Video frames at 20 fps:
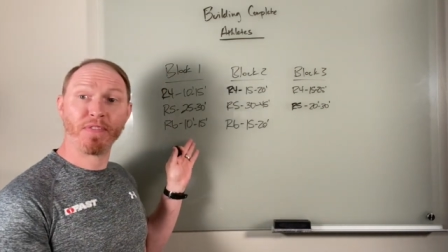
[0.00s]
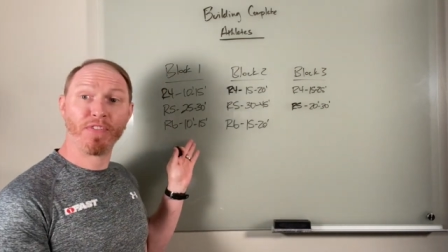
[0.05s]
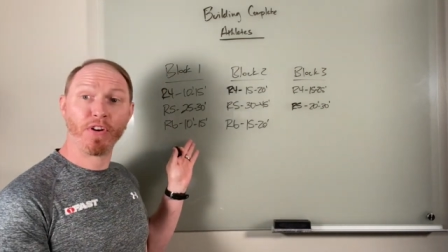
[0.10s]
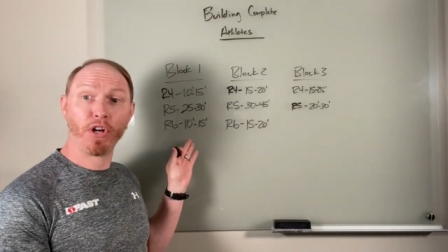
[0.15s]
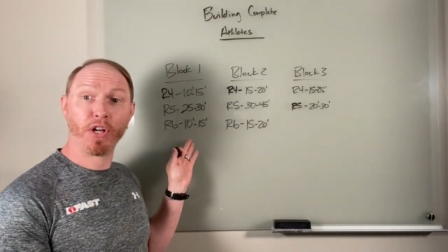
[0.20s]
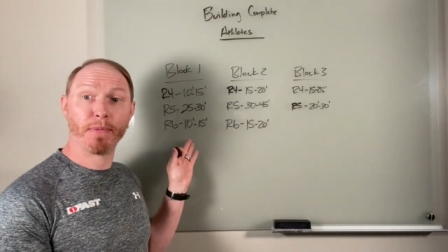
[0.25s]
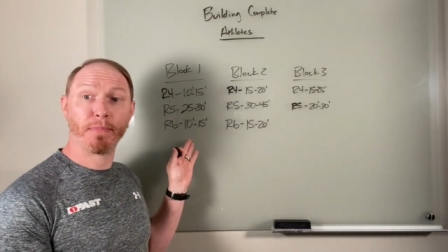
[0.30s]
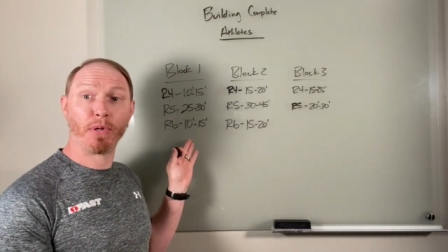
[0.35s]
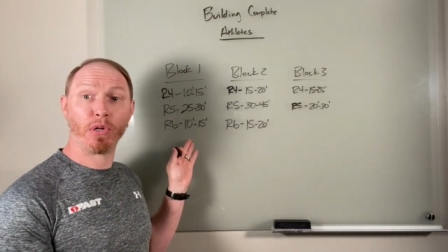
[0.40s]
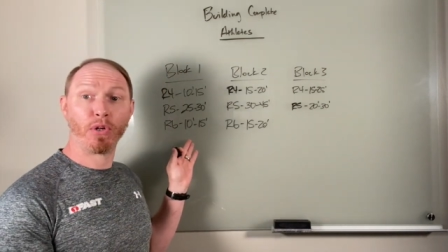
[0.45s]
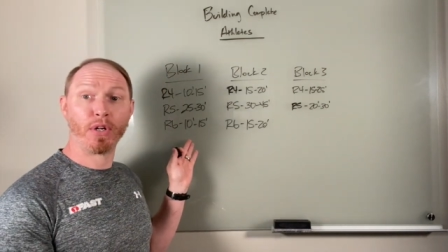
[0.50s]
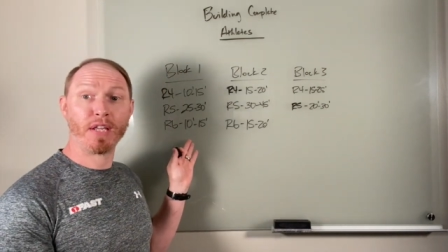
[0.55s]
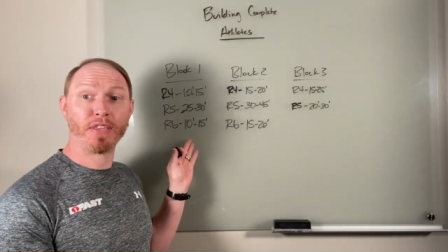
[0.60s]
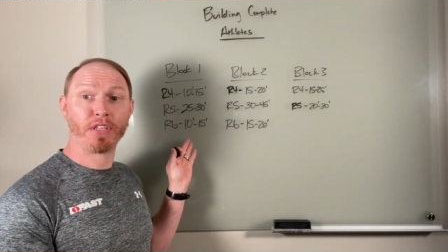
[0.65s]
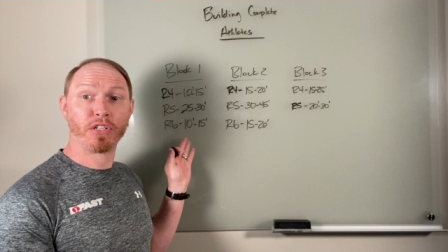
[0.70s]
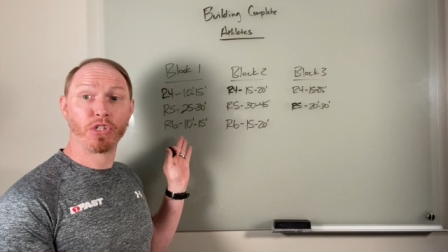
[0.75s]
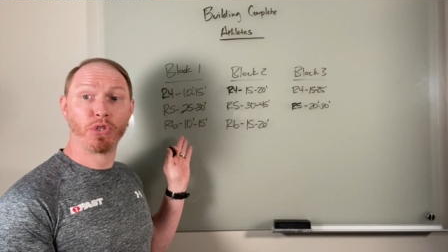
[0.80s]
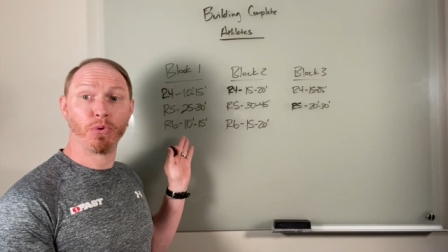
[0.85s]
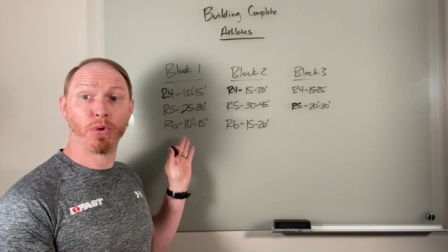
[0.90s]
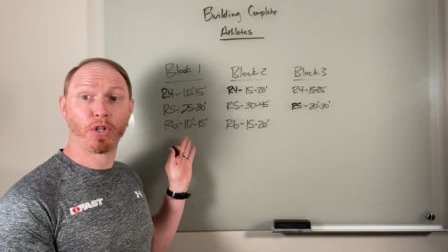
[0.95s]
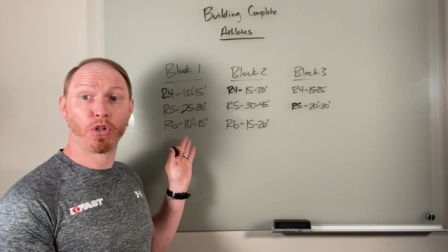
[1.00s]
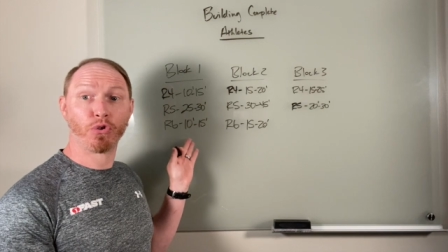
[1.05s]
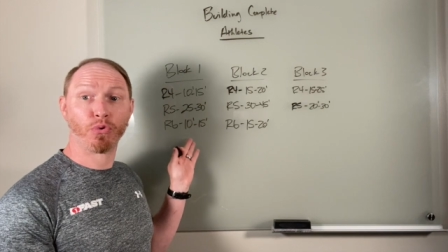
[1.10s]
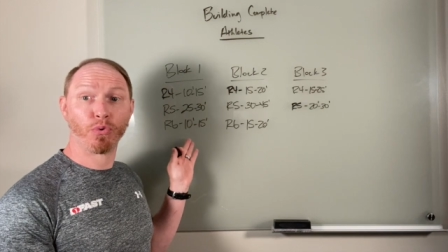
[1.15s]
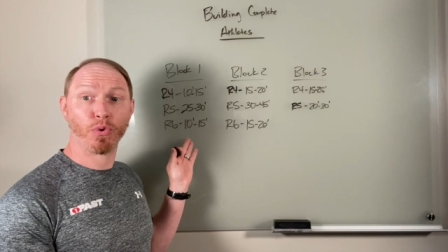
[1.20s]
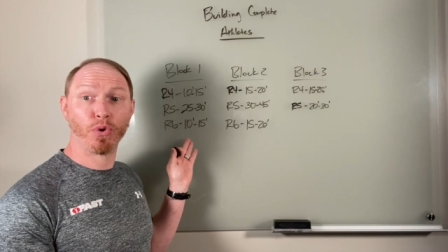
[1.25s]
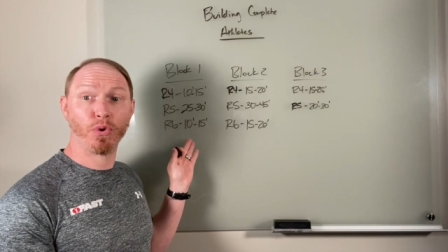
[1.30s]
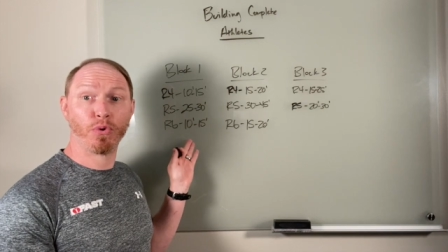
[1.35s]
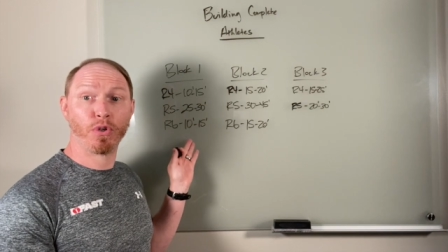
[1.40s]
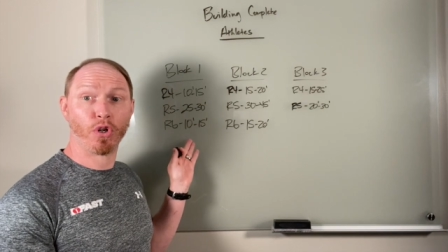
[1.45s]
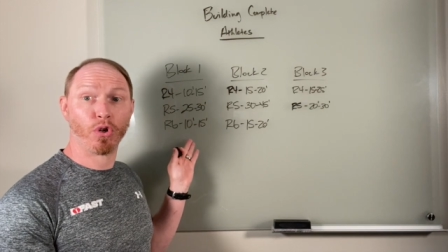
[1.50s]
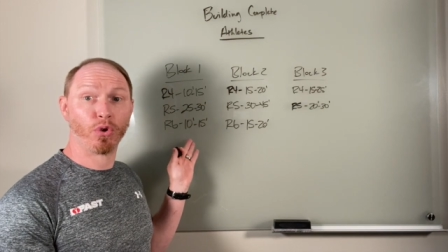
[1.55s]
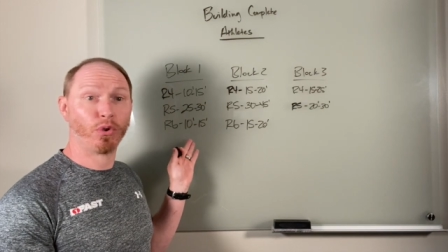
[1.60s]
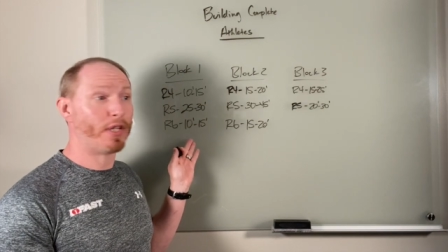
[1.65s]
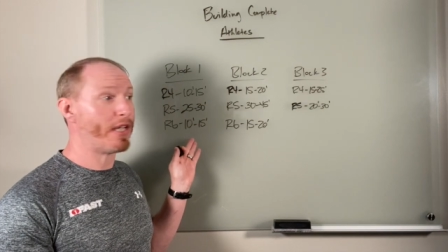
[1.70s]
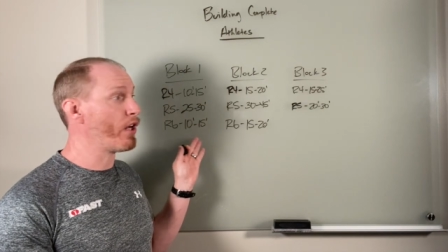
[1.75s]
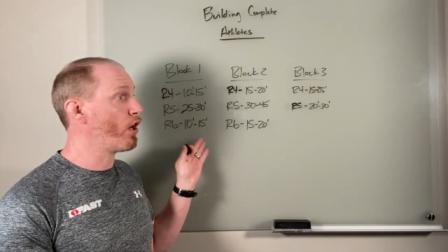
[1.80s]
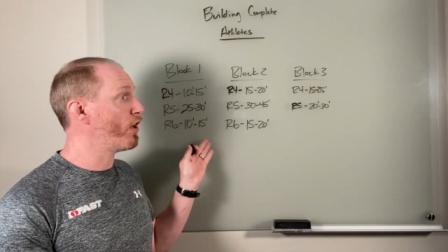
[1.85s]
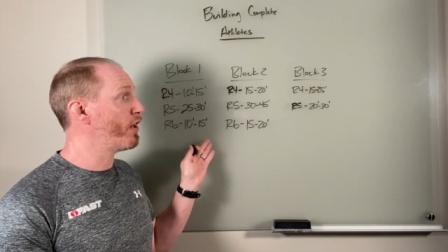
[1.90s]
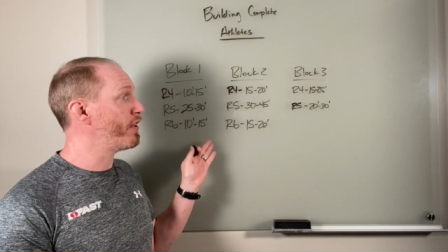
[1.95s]
variability that you accrued
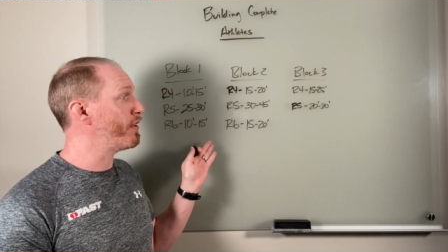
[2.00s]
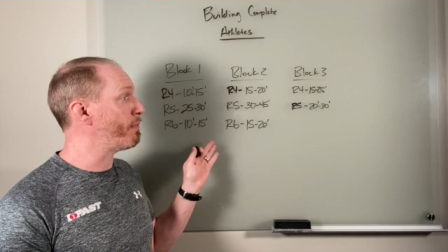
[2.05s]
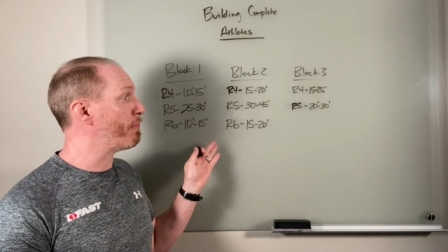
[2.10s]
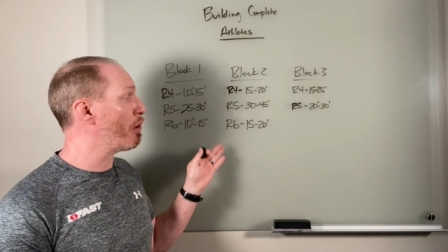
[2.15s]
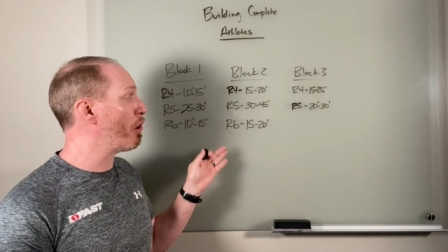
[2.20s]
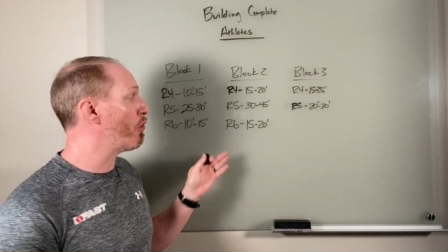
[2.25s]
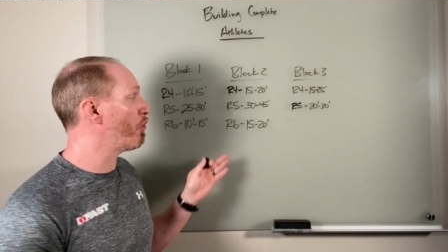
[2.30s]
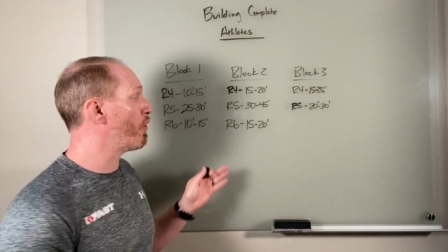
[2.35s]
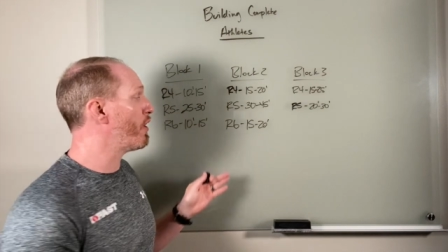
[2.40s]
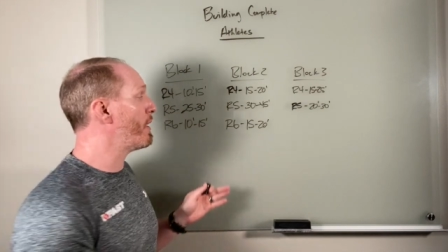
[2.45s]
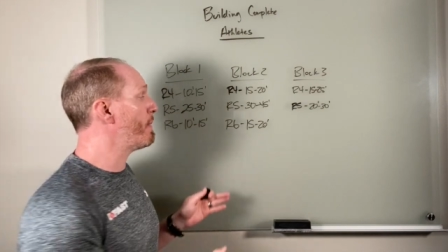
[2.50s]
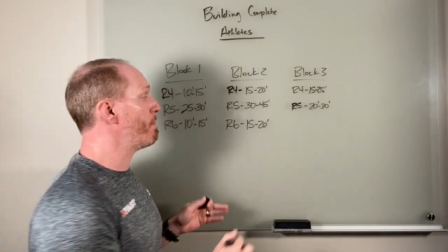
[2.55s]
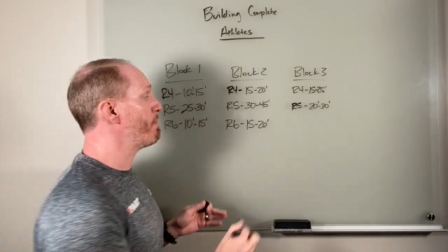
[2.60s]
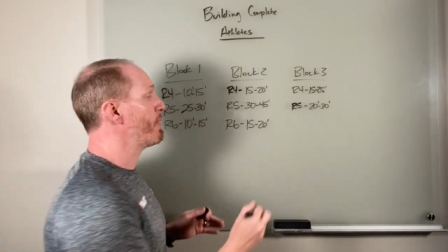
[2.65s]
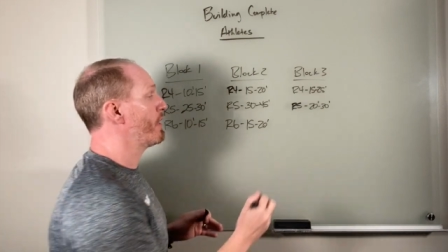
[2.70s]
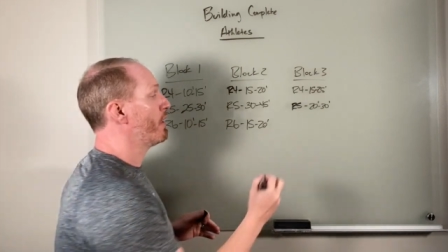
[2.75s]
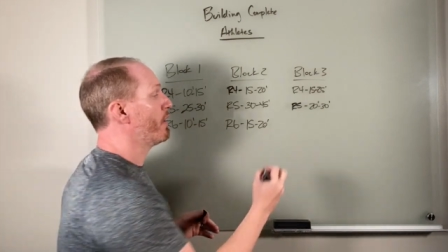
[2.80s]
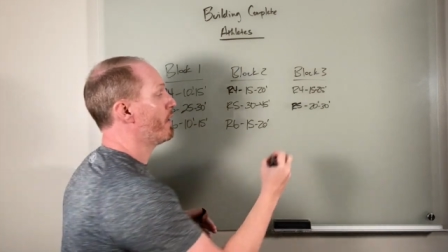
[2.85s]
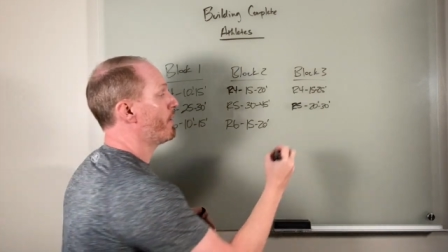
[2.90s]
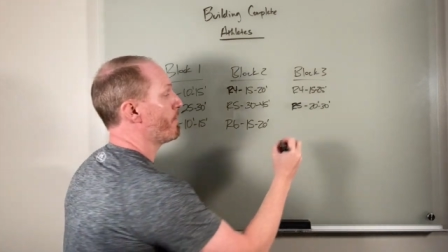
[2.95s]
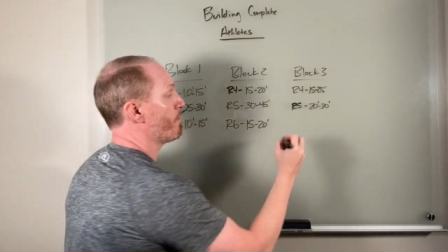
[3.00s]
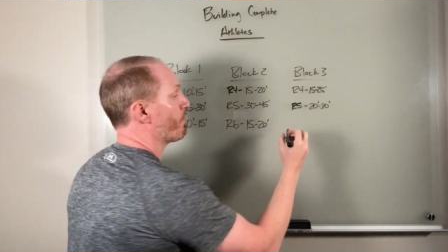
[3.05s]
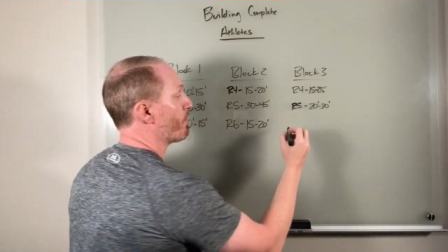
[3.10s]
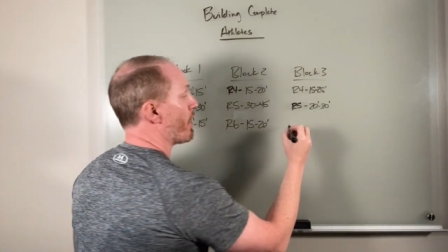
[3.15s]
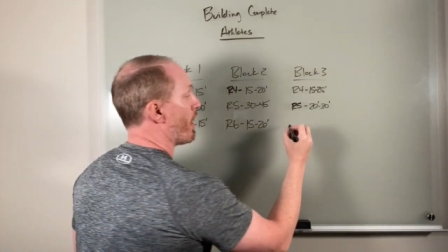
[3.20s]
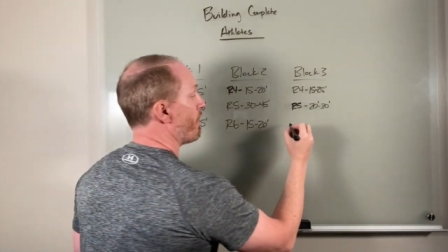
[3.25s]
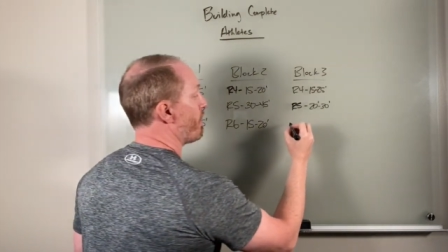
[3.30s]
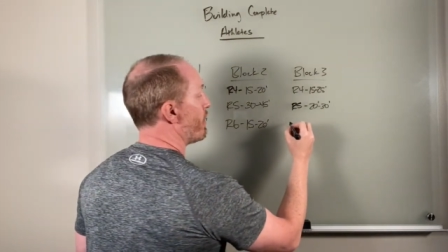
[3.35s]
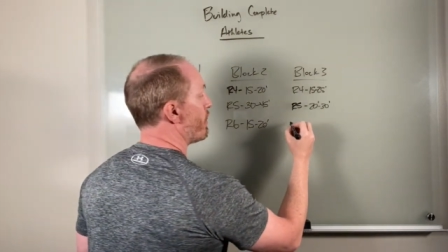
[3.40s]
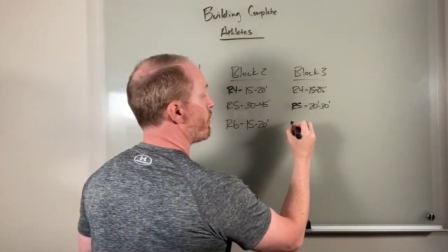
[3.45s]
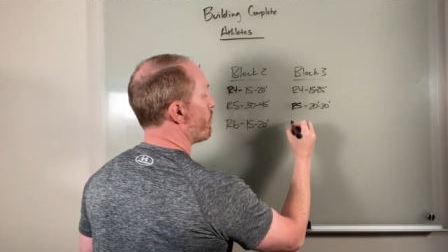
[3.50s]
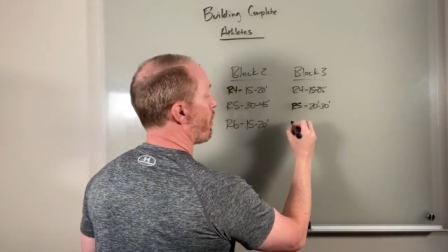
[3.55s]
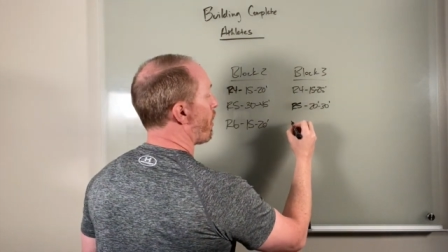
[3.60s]
early on in the program. And then your